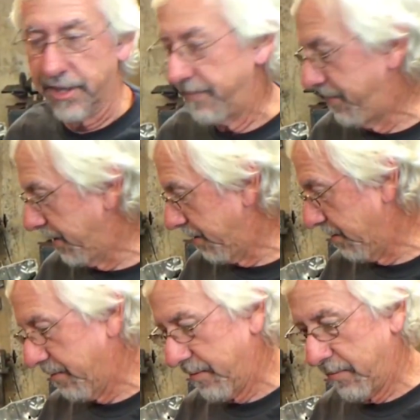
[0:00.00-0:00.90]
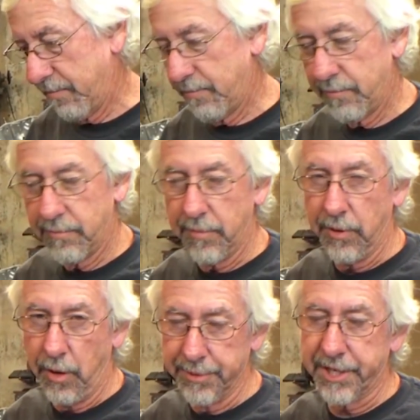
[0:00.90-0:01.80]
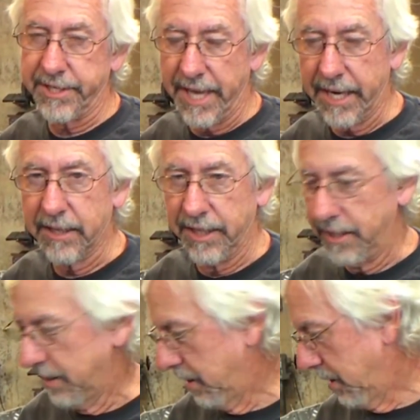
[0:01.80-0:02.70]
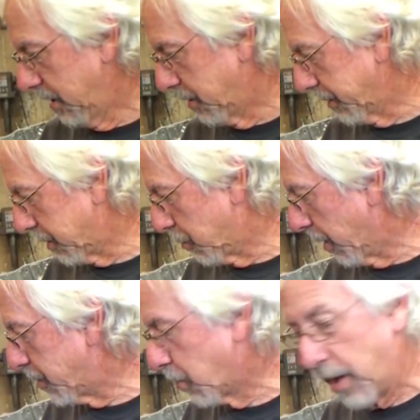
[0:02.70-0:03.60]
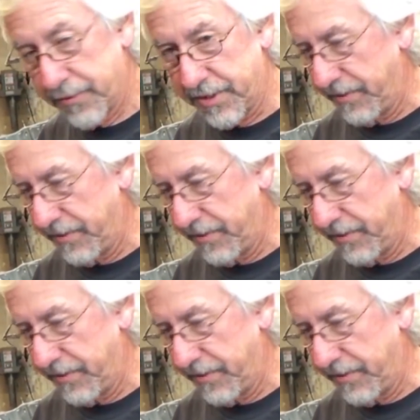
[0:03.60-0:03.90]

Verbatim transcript: it's going to fit almost identically to what the 2012